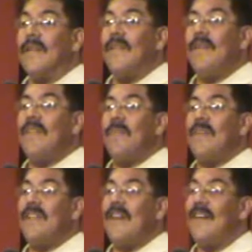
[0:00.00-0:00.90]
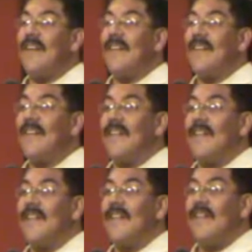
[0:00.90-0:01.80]
Have you ever been there?
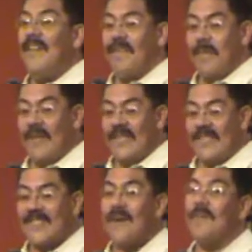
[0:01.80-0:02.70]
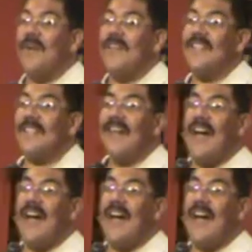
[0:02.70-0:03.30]
You ever been somewhere you say,